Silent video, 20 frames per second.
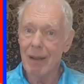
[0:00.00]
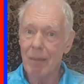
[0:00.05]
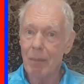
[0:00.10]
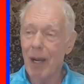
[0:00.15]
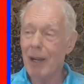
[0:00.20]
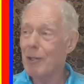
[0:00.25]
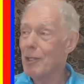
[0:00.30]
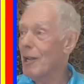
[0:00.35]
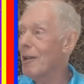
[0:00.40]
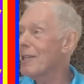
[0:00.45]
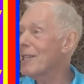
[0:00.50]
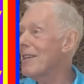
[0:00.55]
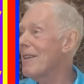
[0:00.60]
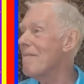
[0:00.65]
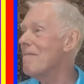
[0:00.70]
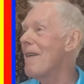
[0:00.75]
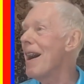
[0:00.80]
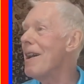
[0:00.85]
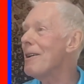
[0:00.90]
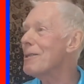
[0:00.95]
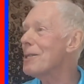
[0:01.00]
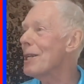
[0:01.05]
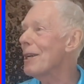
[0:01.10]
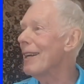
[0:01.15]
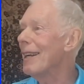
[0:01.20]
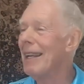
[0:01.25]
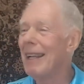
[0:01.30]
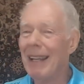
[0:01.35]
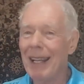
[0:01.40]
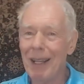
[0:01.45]
But does it
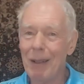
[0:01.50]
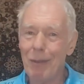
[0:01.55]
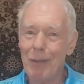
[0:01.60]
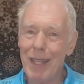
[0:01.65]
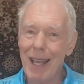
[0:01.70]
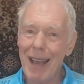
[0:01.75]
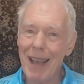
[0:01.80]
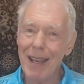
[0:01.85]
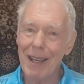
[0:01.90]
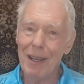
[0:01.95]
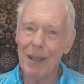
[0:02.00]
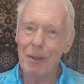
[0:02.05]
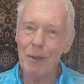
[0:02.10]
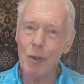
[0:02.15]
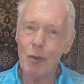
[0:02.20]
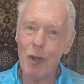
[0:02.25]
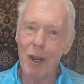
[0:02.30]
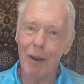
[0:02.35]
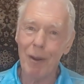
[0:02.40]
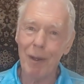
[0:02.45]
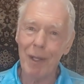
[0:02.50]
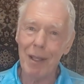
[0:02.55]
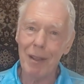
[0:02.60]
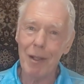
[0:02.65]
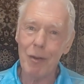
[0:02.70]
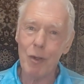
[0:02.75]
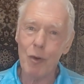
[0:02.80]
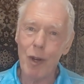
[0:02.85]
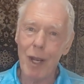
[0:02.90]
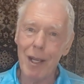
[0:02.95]
matter if they're controlling
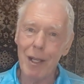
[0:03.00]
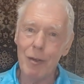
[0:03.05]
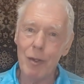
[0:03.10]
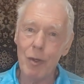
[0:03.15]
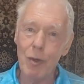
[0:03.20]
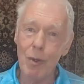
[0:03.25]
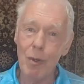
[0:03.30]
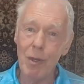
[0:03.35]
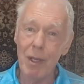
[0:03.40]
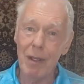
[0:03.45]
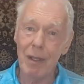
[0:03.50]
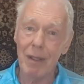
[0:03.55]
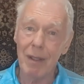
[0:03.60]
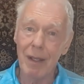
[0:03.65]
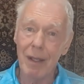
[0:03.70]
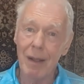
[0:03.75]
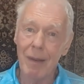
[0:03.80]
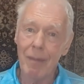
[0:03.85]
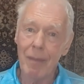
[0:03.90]
the trade union?